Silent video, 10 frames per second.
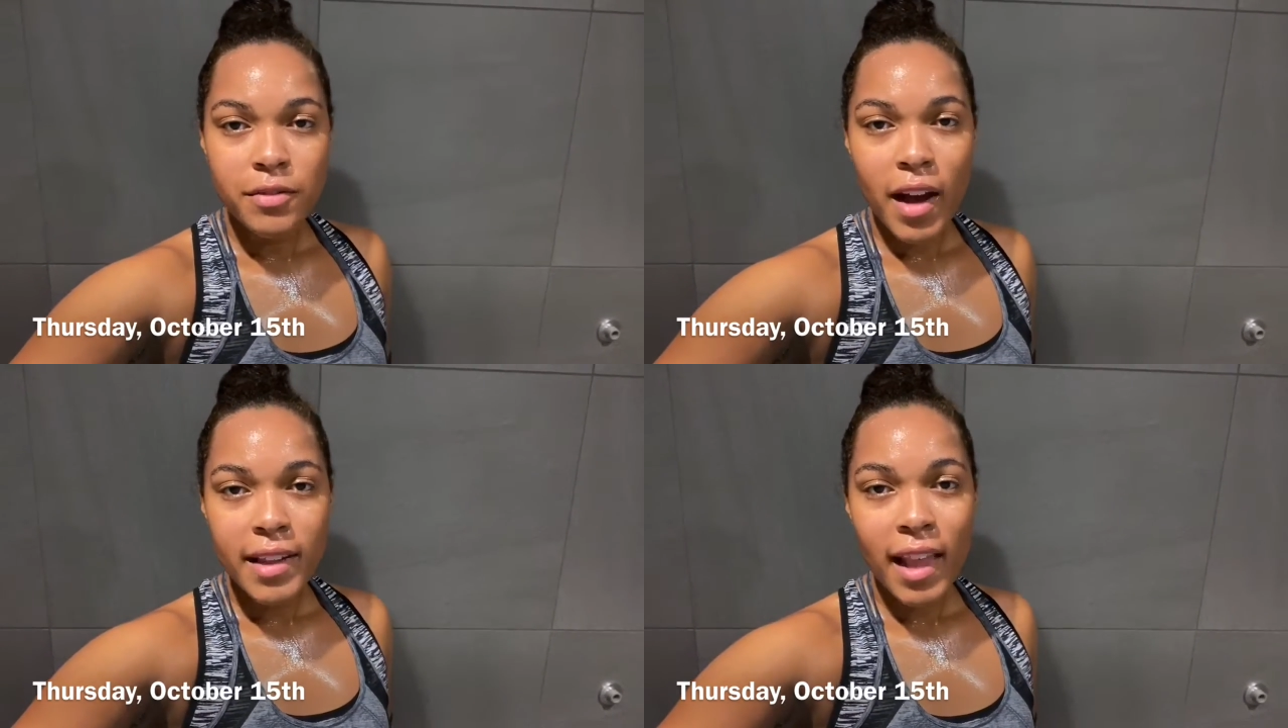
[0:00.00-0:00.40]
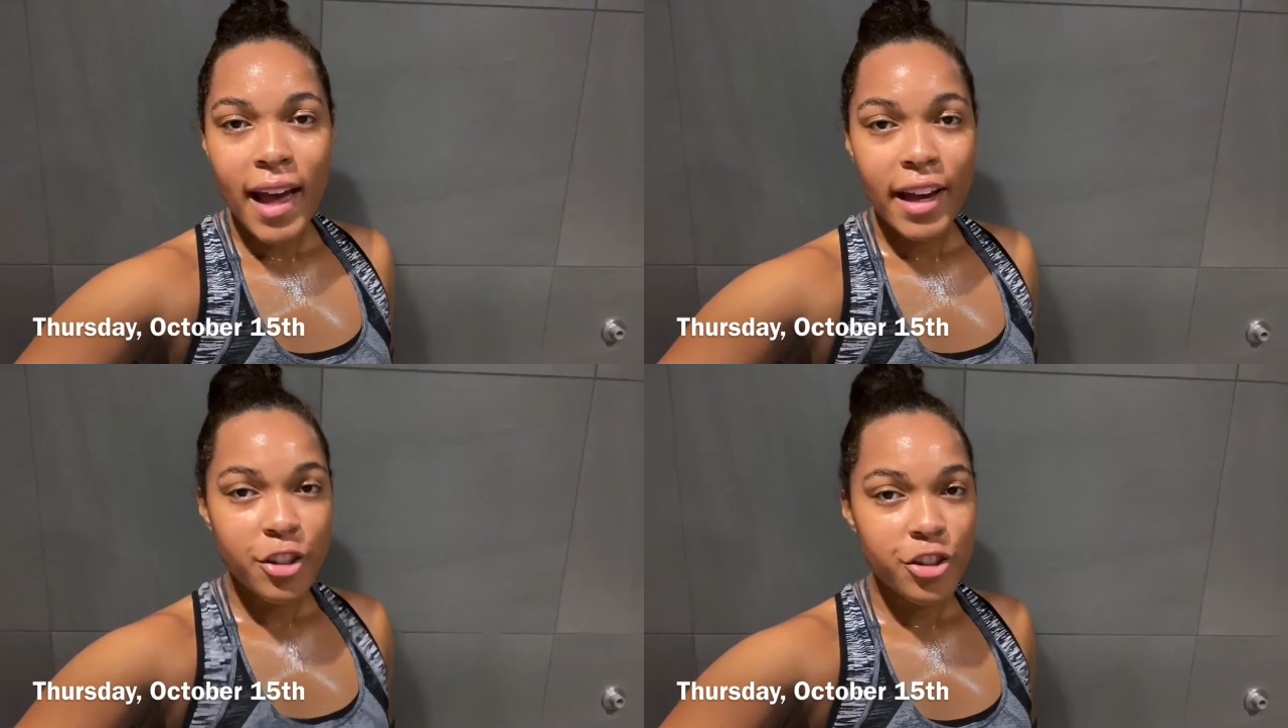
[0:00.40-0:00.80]
find that
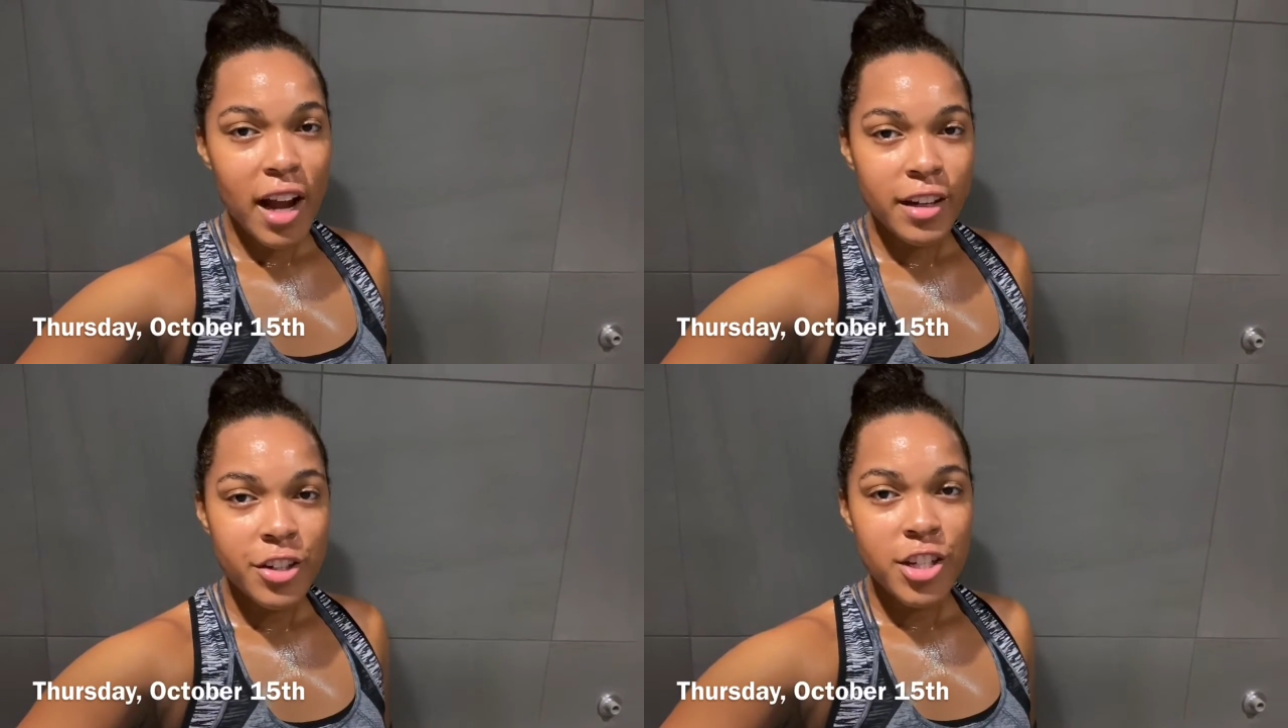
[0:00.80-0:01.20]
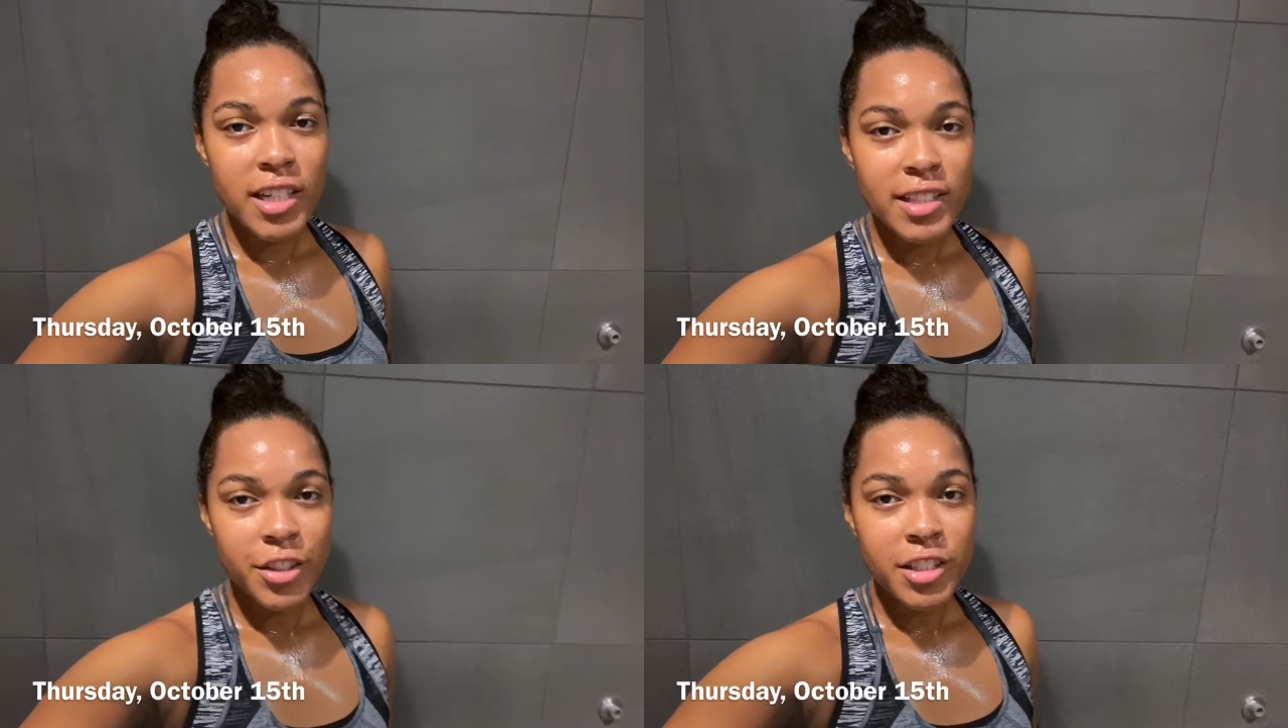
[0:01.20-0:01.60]
extra energy
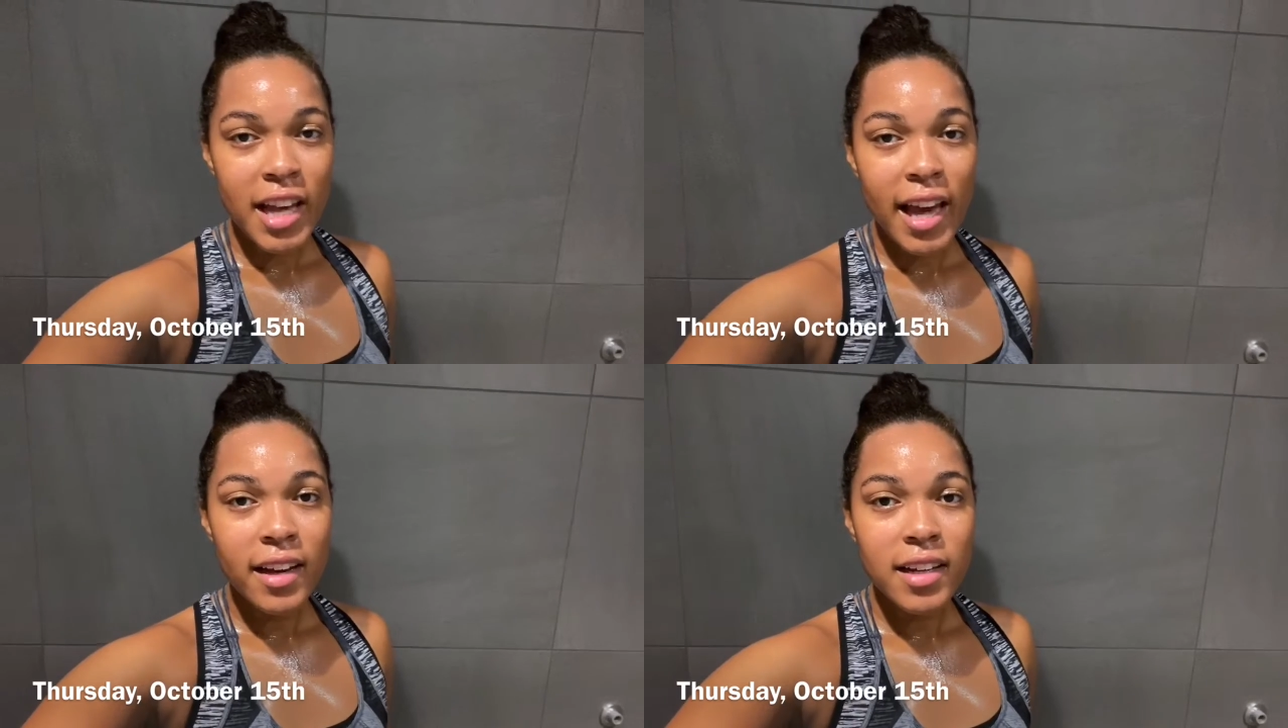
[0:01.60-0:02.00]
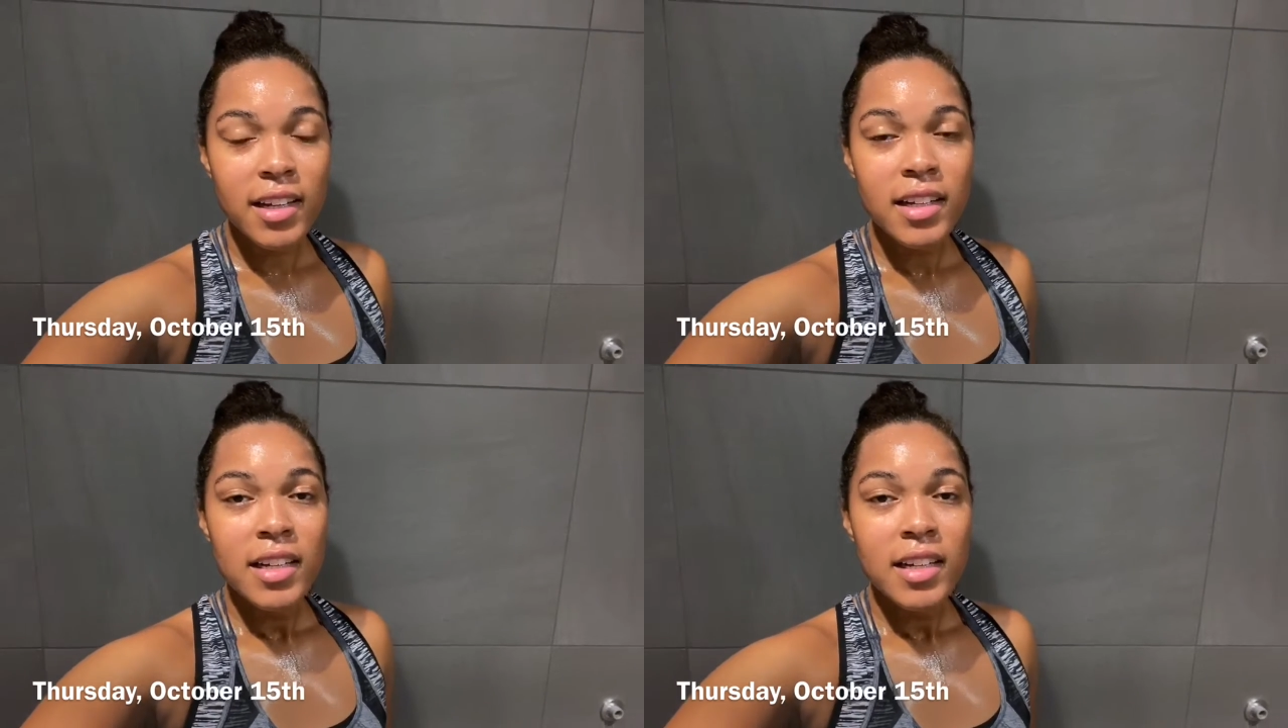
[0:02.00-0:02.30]
in your tank